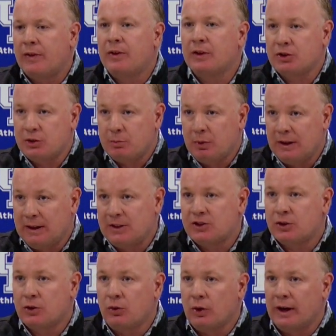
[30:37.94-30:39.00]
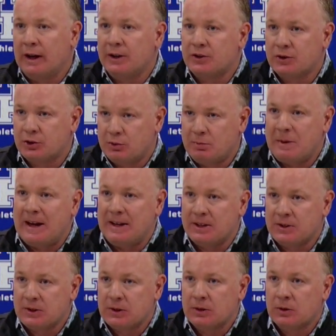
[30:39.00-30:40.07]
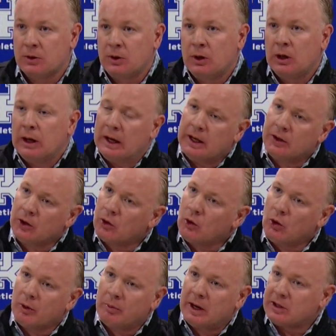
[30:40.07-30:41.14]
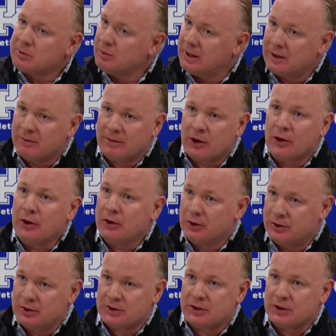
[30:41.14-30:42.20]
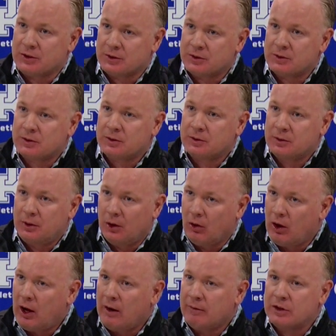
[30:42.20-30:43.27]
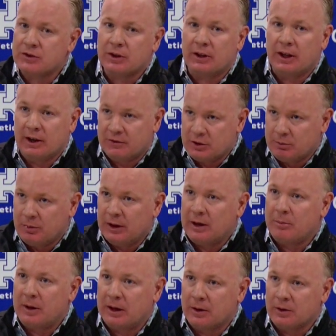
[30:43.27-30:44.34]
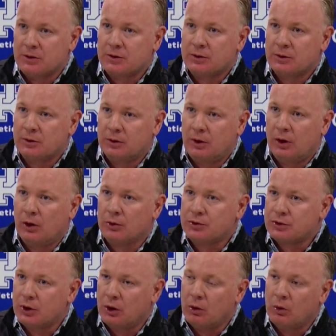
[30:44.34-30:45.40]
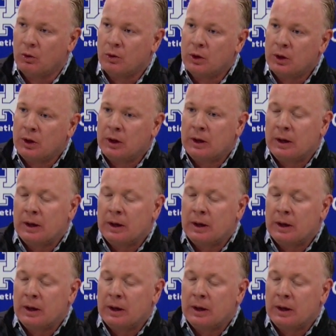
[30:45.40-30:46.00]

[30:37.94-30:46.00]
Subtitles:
With the splits creates space, and their quarterback's making very good decisions. You know, obviously they have some playmakers, you know, so,